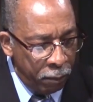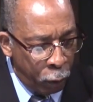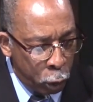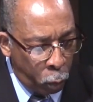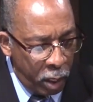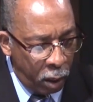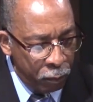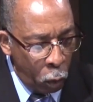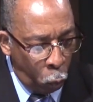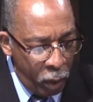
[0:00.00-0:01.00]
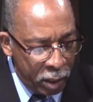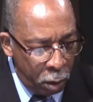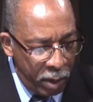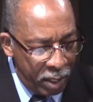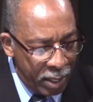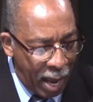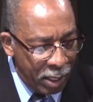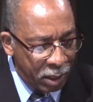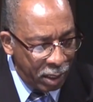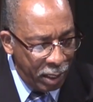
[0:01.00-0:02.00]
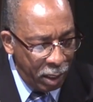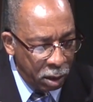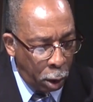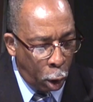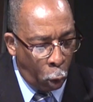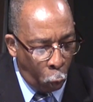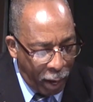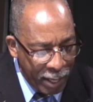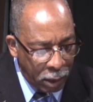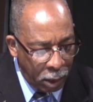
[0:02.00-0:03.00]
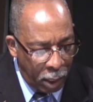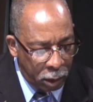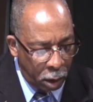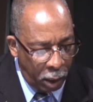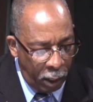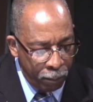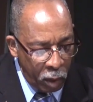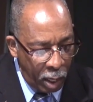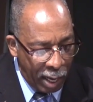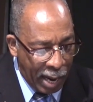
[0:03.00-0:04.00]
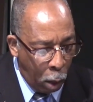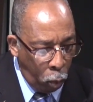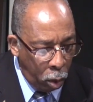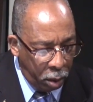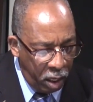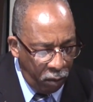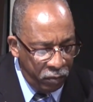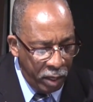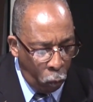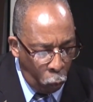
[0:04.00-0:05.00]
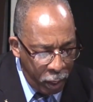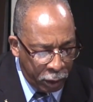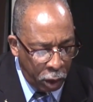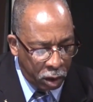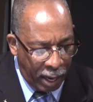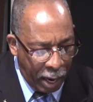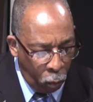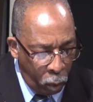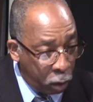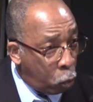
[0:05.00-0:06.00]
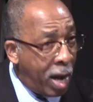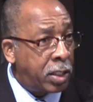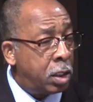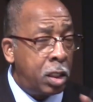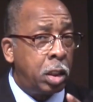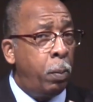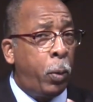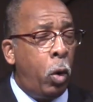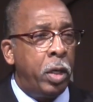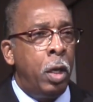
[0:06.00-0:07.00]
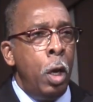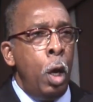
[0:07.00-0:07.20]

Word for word: verse 12 wisdom and knowledge is granted unto thee and i will give thee riches and wealth watch this this is important